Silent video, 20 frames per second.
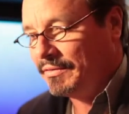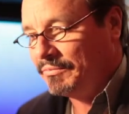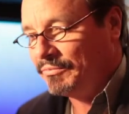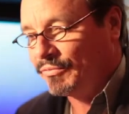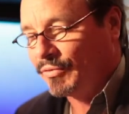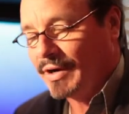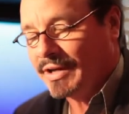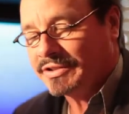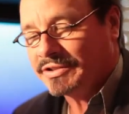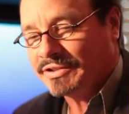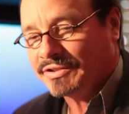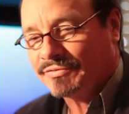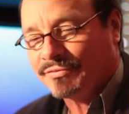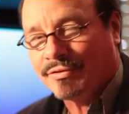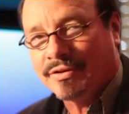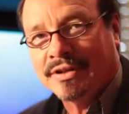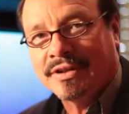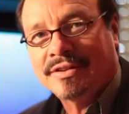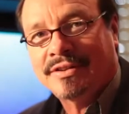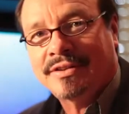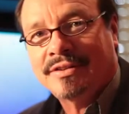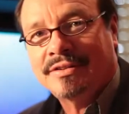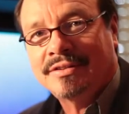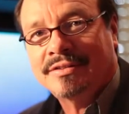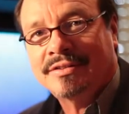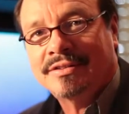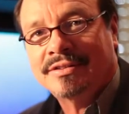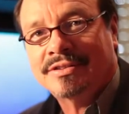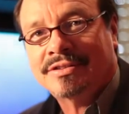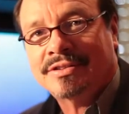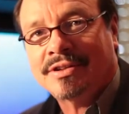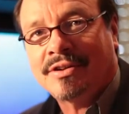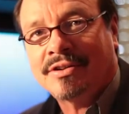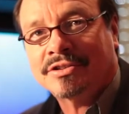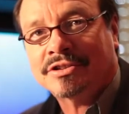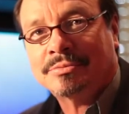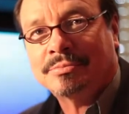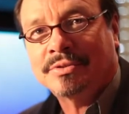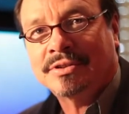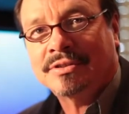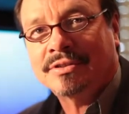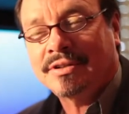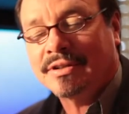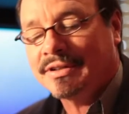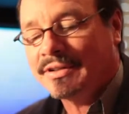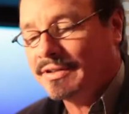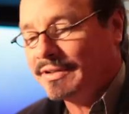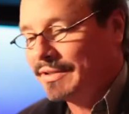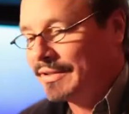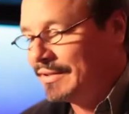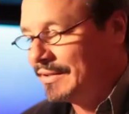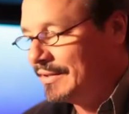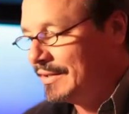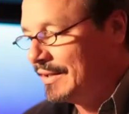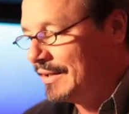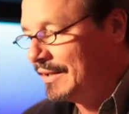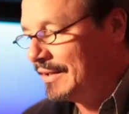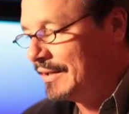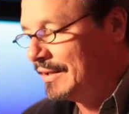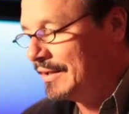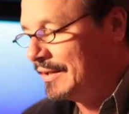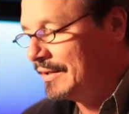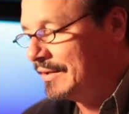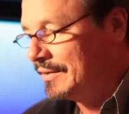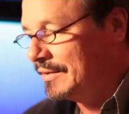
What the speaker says: Francis Frith, Salzman, and